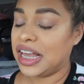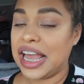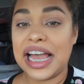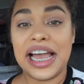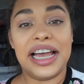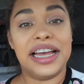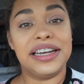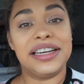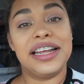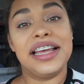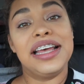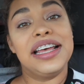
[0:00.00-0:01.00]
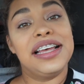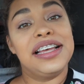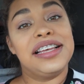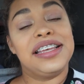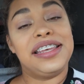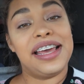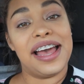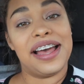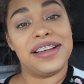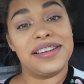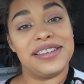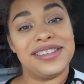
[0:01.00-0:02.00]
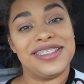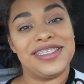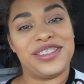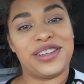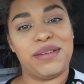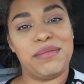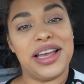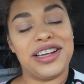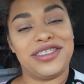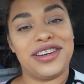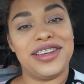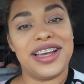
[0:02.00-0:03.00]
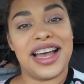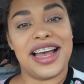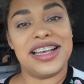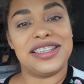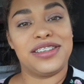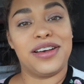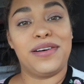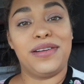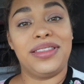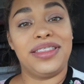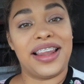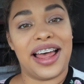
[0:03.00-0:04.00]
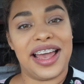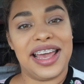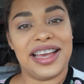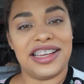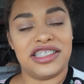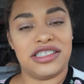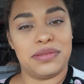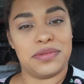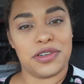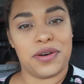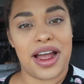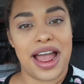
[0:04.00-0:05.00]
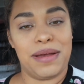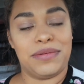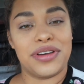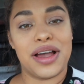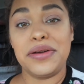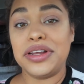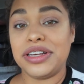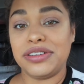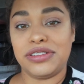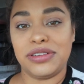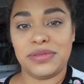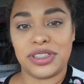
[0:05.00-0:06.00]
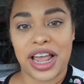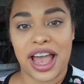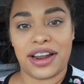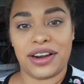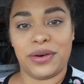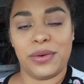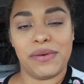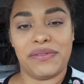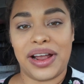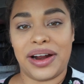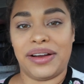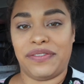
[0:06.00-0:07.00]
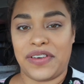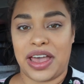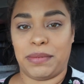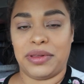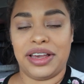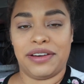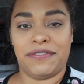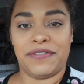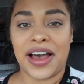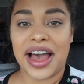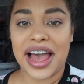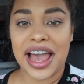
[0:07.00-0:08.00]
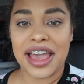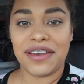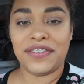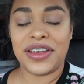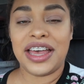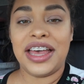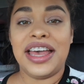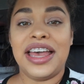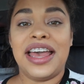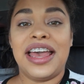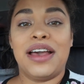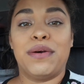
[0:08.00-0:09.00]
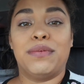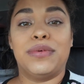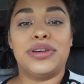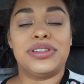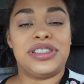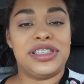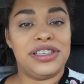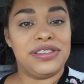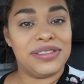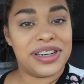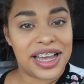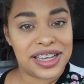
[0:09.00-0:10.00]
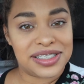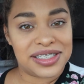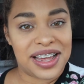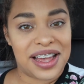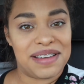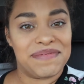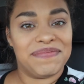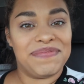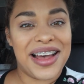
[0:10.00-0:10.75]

And yeah, so make sure you guys go like and subscribe to our YouTube channel, Rivera Family of 5. We'll see you next time.